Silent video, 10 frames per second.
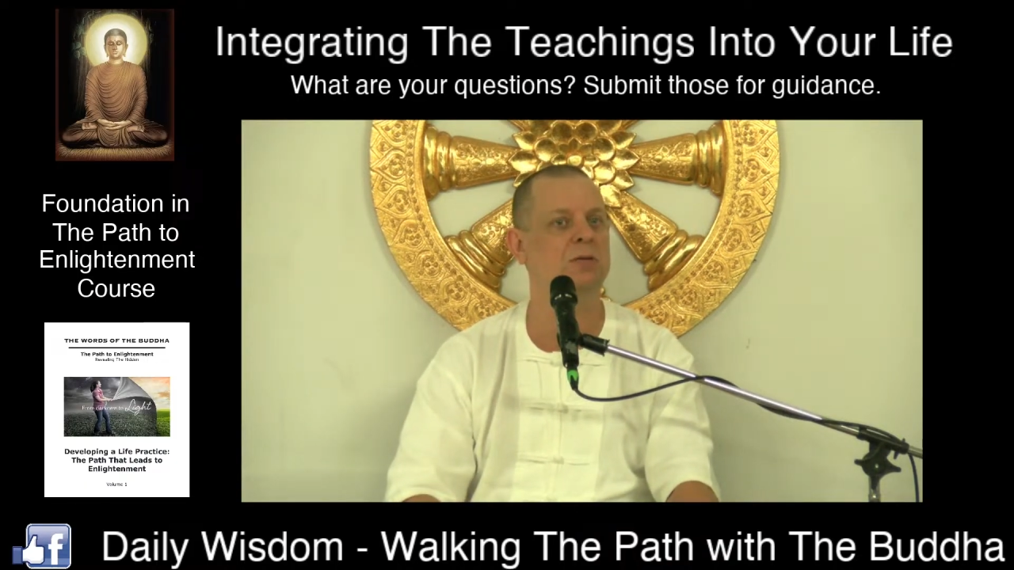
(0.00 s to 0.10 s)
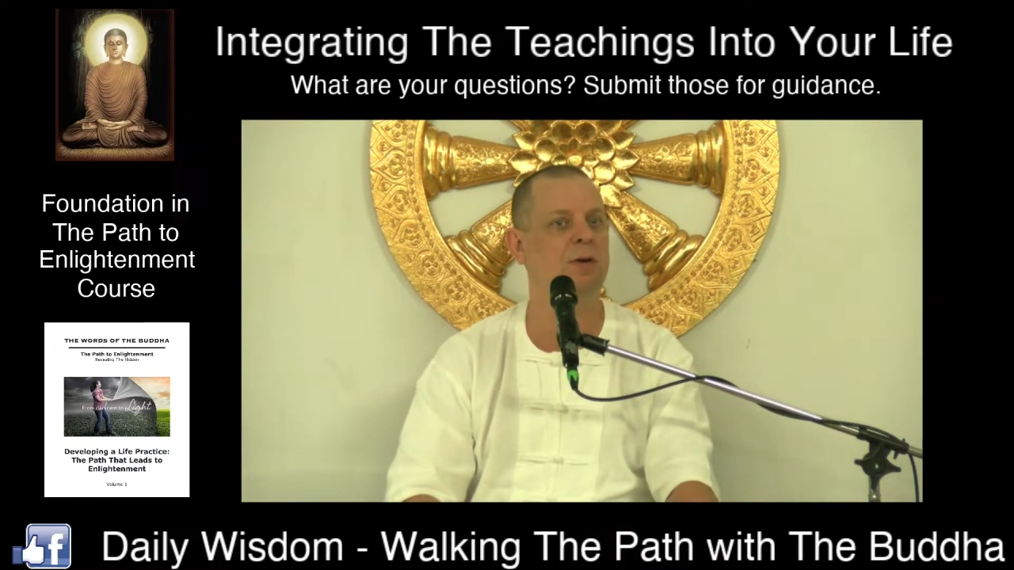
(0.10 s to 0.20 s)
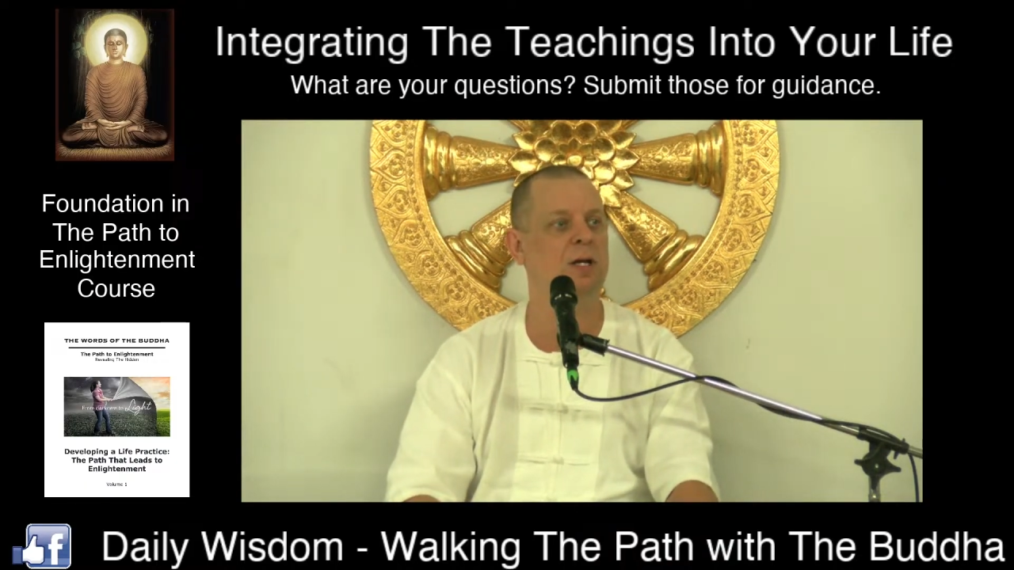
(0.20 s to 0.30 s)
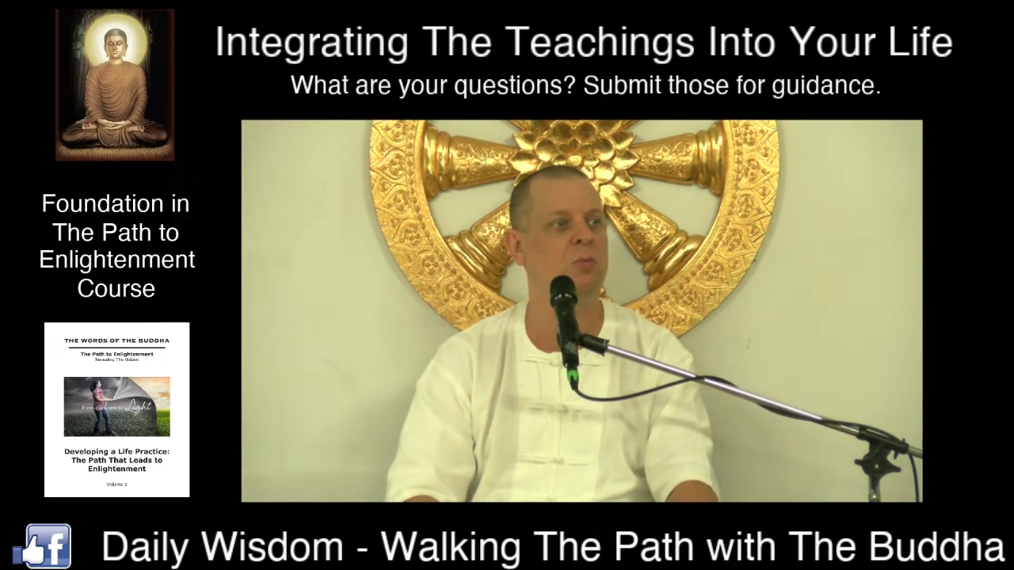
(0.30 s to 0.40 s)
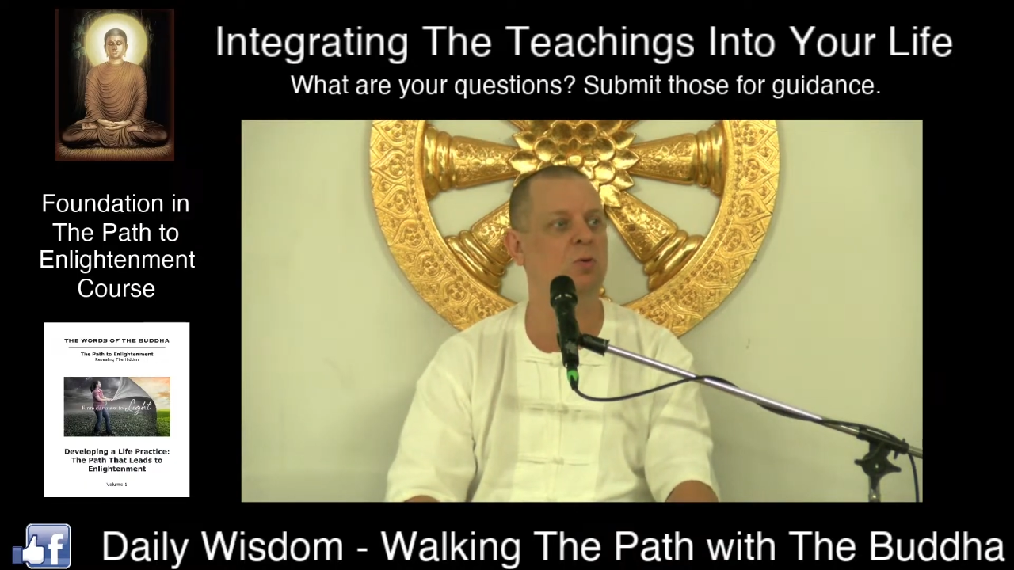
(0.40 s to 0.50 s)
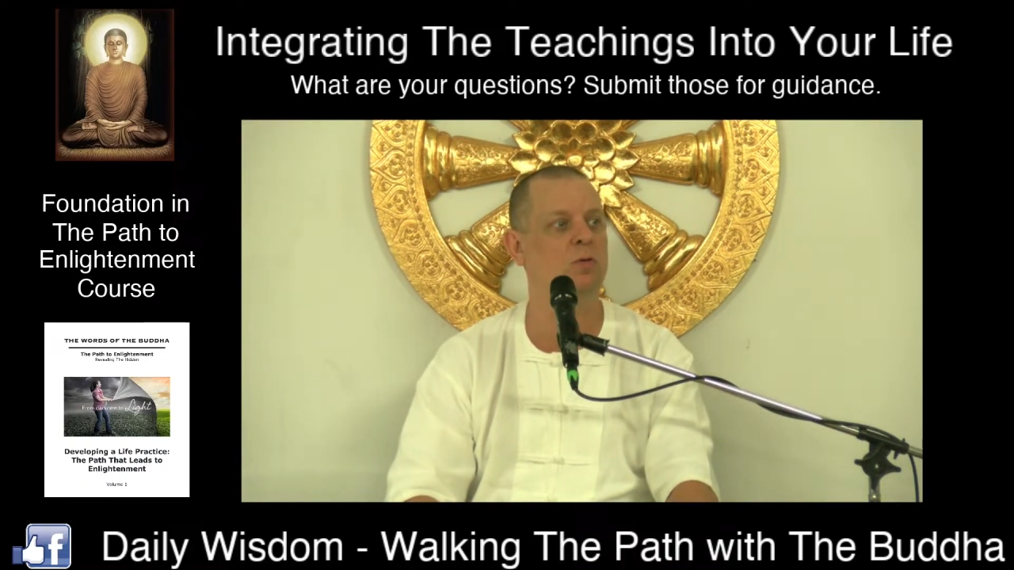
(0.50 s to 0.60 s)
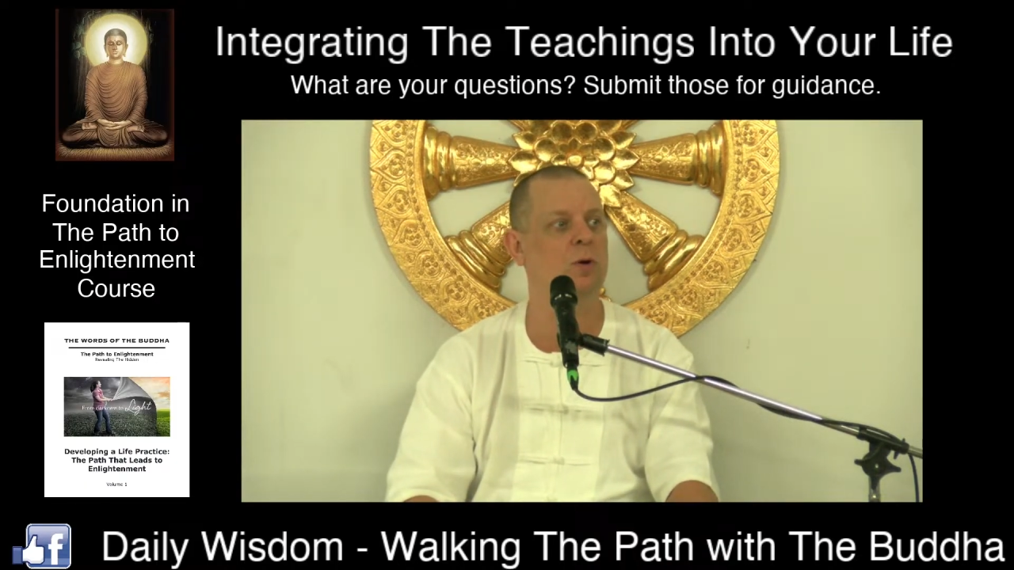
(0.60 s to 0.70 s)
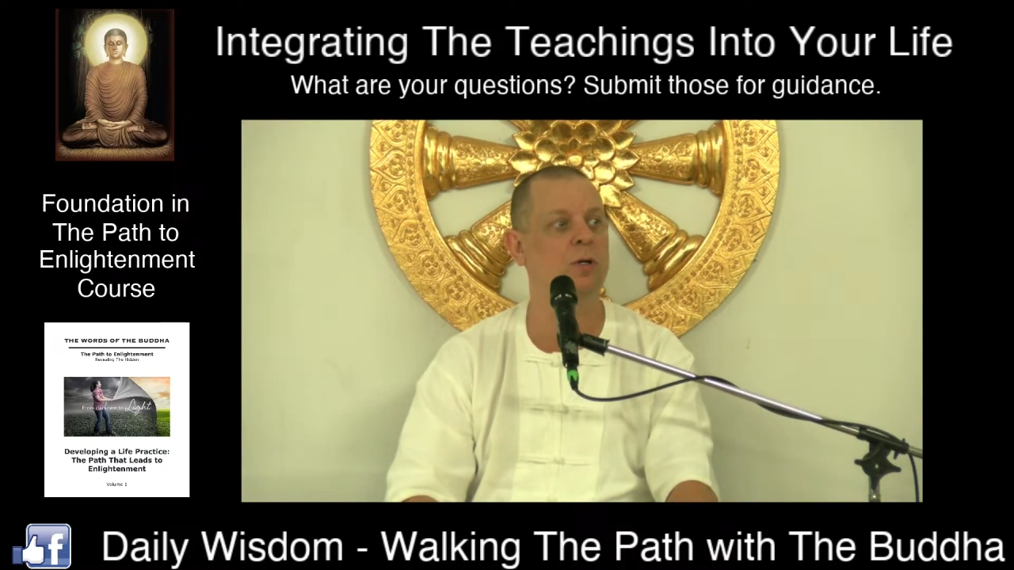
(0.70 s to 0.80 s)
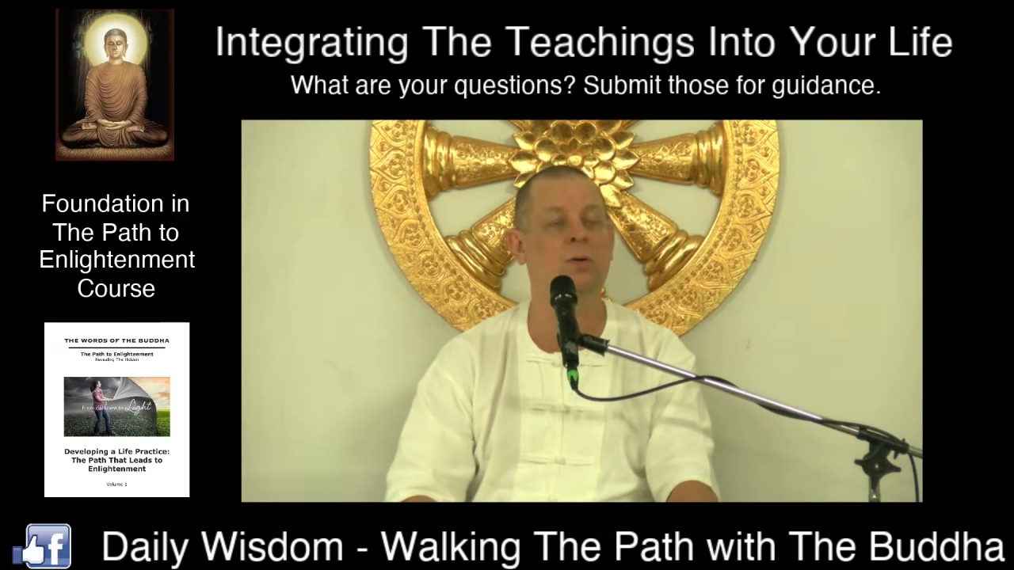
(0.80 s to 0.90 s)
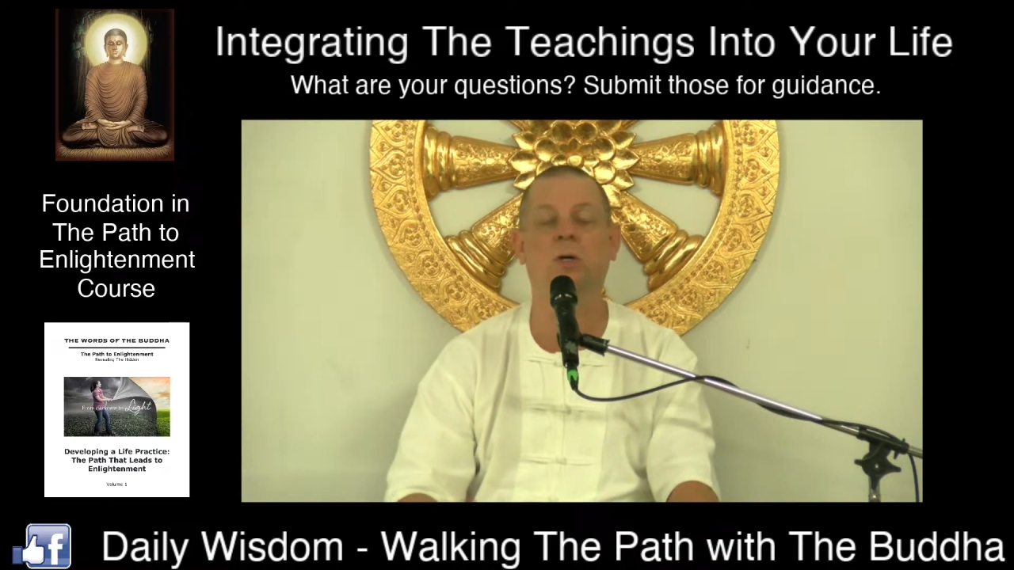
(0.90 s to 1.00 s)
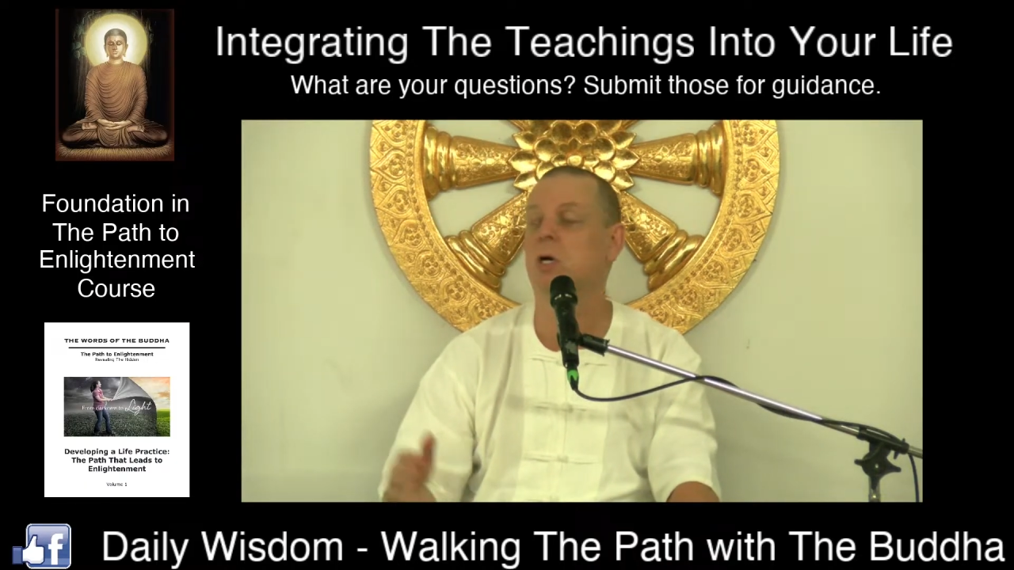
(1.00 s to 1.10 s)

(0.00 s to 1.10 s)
available for you.